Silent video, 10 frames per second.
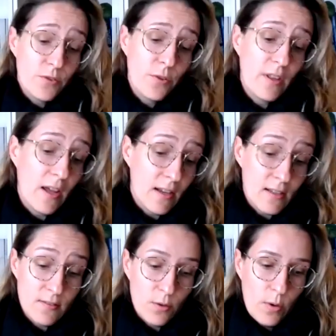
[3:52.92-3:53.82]
so that
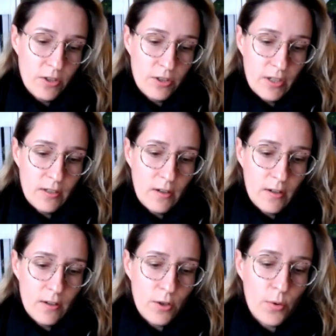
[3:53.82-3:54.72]
is a question.
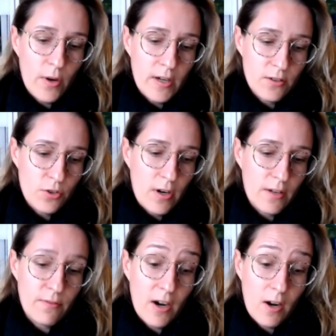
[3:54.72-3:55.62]
Ukraine is trying
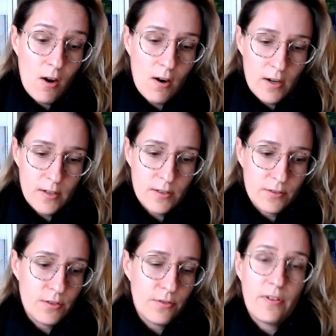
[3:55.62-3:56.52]
very hard
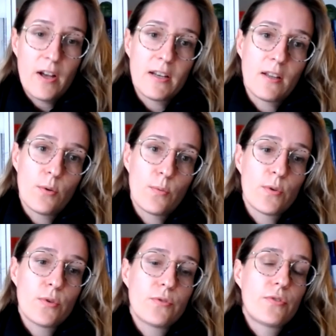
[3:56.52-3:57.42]
to find other
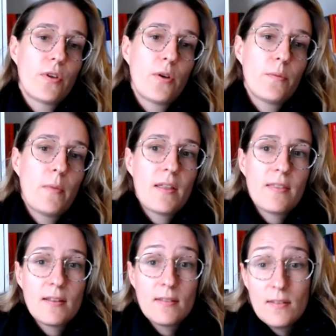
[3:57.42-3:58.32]
routes. I
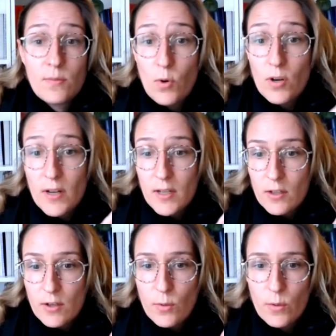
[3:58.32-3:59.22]
think this morning, you
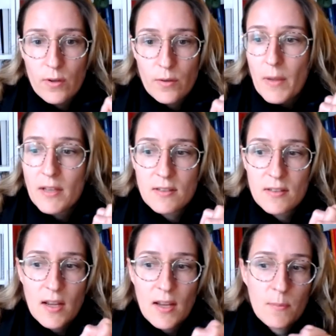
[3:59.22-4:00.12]
know, and today,